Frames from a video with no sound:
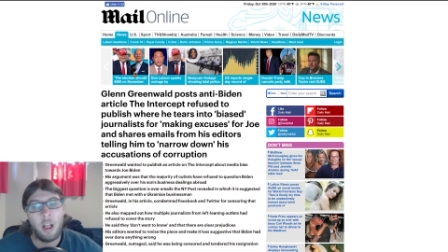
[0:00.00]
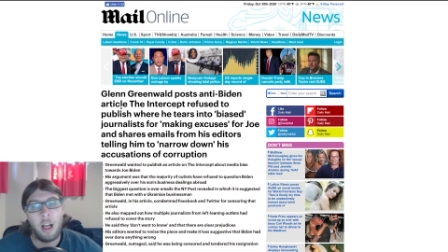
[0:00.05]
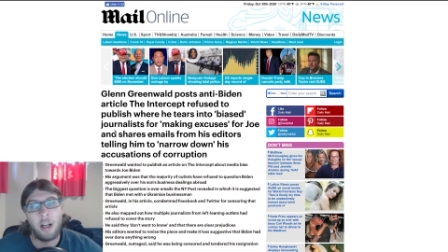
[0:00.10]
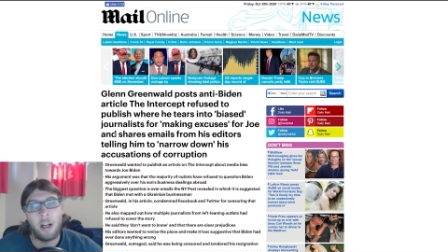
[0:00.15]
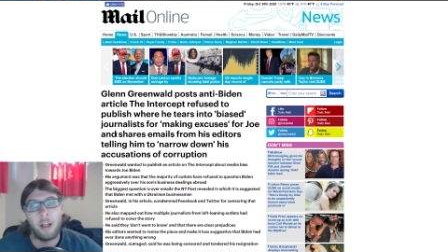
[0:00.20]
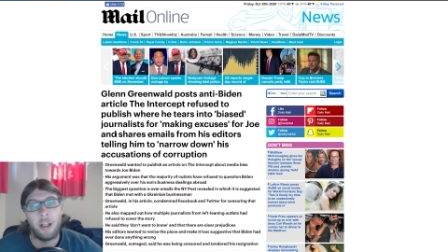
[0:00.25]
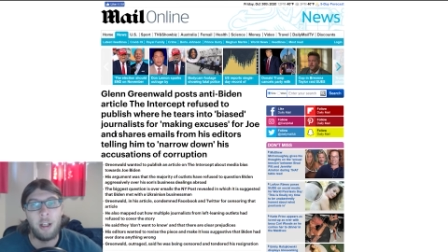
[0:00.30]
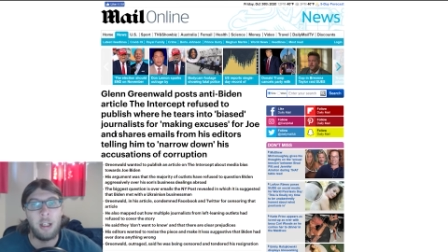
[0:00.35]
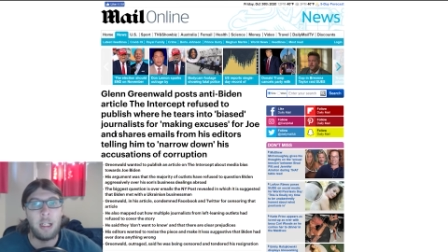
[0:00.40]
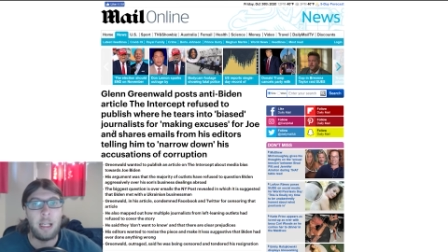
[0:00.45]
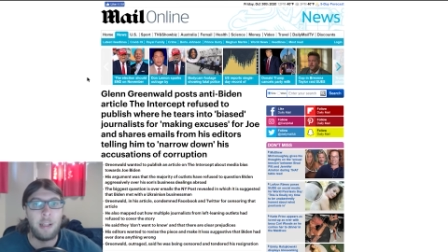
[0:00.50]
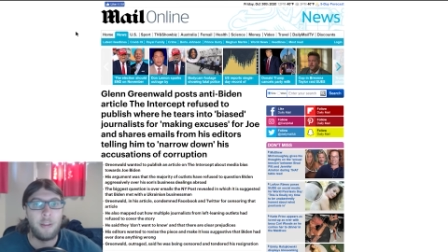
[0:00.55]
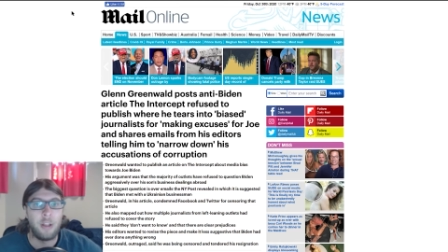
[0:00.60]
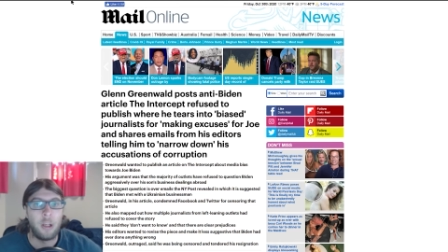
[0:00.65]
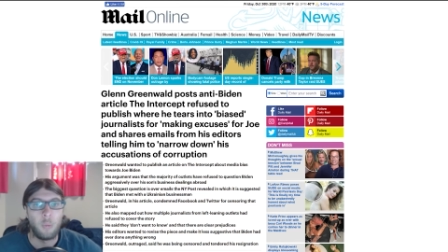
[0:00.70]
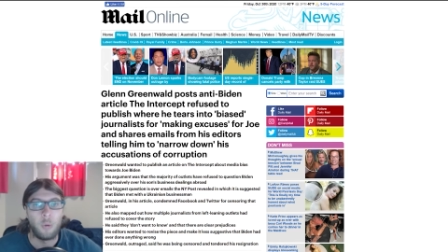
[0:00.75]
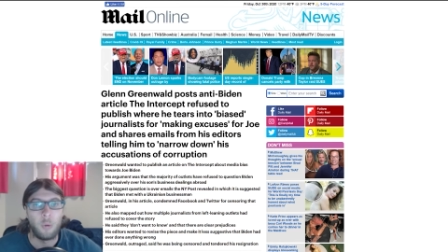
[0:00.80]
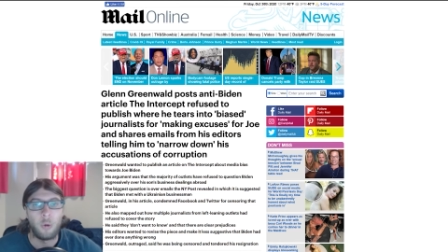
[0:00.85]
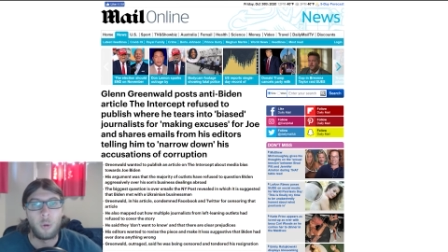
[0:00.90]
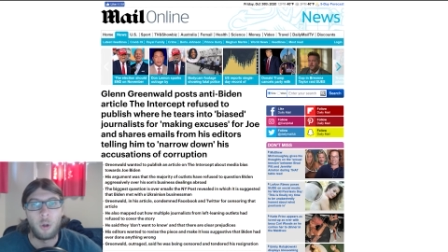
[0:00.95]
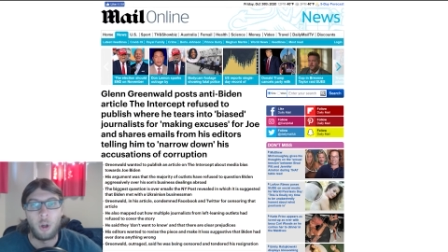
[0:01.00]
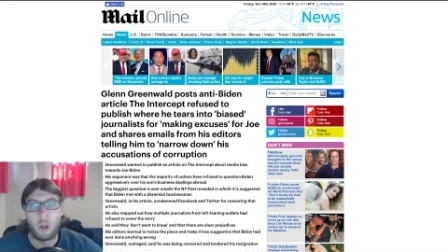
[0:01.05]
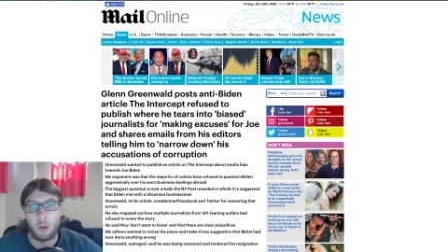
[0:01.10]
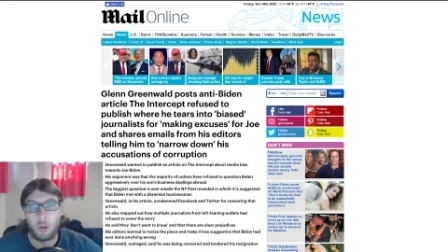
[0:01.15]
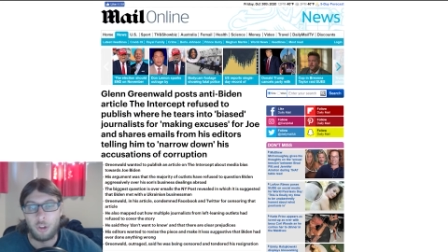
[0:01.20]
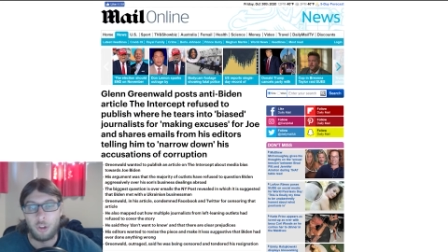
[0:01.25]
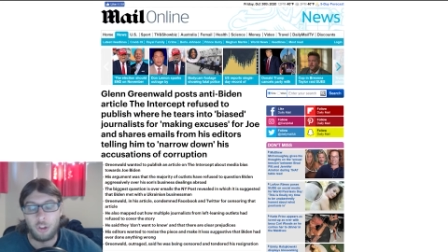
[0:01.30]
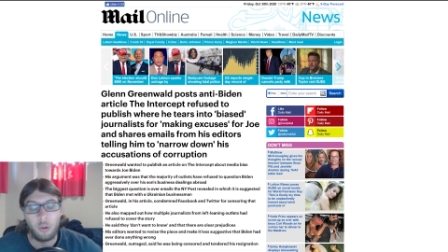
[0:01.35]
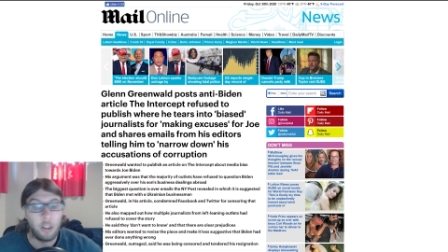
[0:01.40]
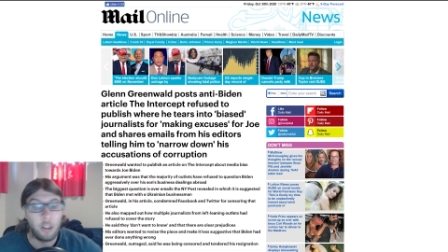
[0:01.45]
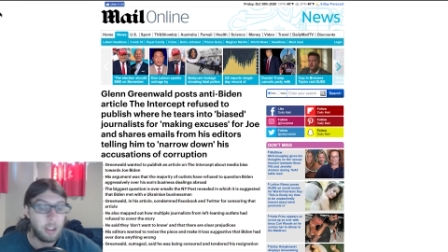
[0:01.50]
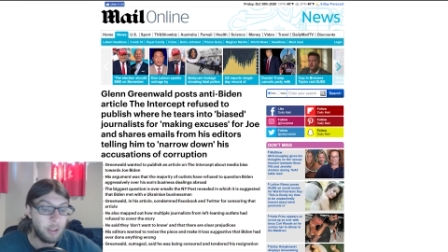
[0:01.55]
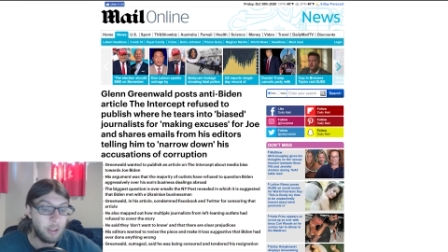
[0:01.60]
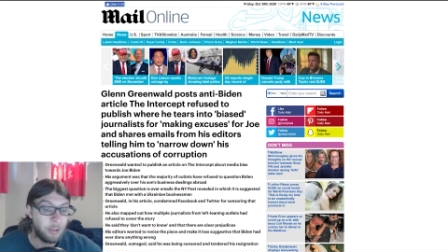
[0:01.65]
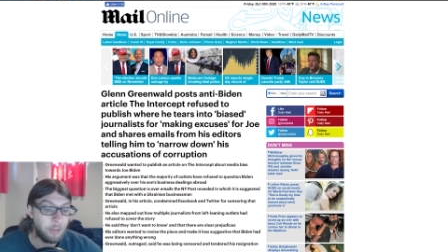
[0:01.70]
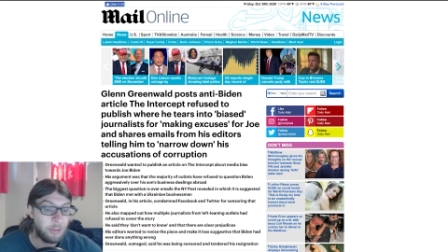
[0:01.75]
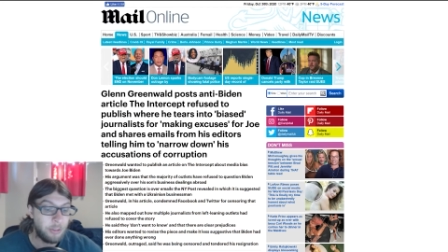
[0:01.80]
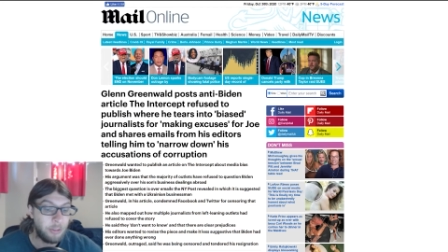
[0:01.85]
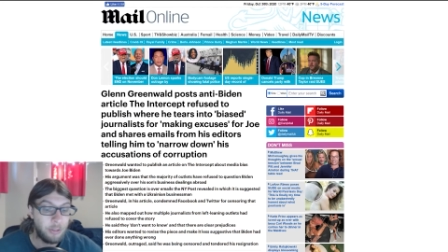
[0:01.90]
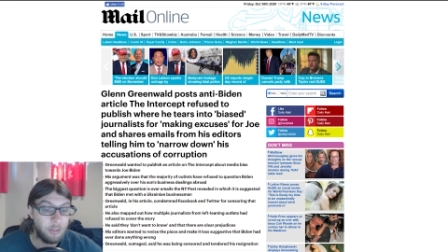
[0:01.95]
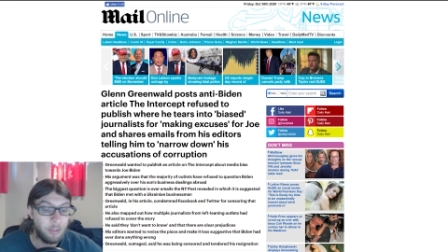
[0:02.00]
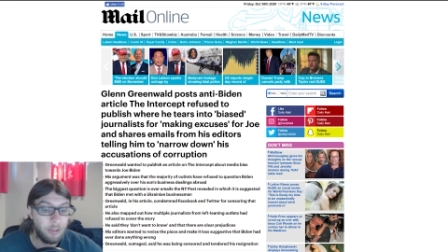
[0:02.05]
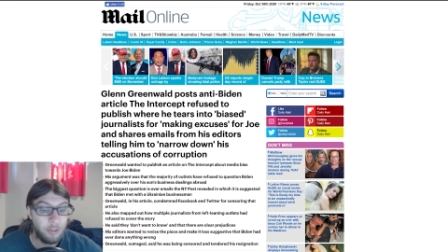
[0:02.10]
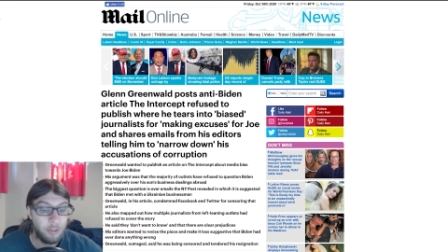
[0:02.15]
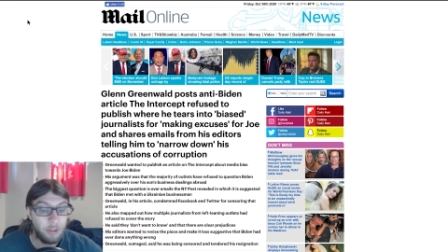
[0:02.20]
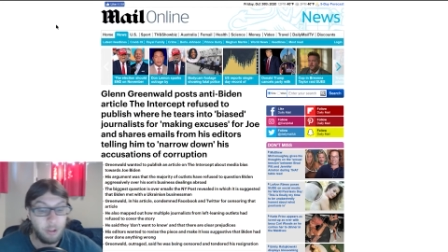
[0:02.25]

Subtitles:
on it, and then we'll go to his